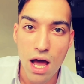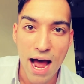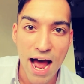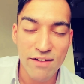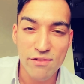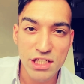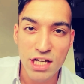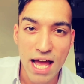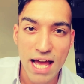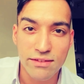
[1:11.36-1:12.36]
I wish
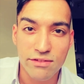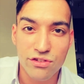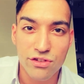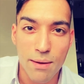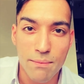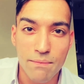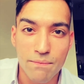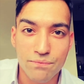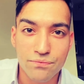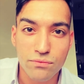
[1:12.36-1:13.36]
I had
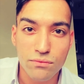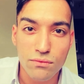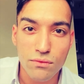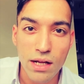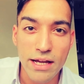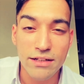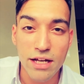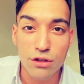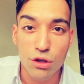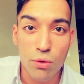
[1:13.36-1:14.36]
some,
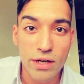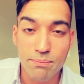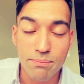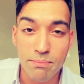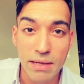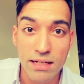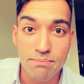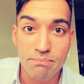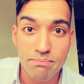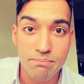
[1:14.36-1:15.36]
it
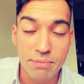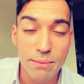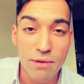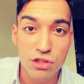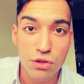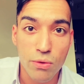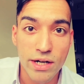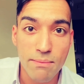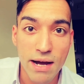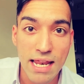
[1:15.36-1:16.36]
pretty much
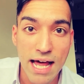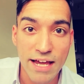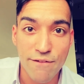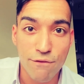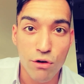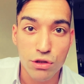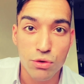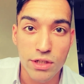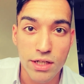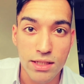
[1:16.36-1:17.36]
ruined my life for
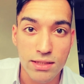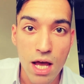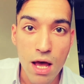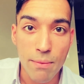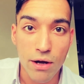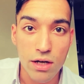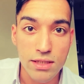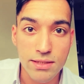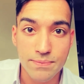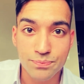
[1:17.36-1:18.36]
2 years,
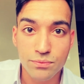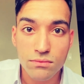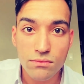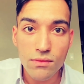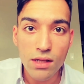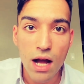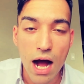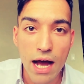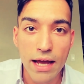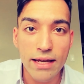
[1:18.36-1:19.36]
because
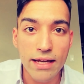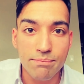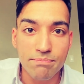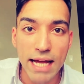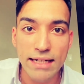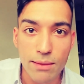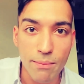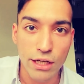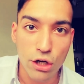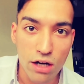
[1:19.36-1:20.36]
it dented
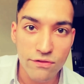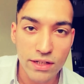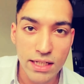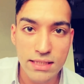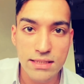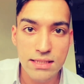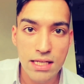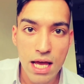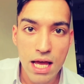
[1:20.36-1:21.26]
my confidence.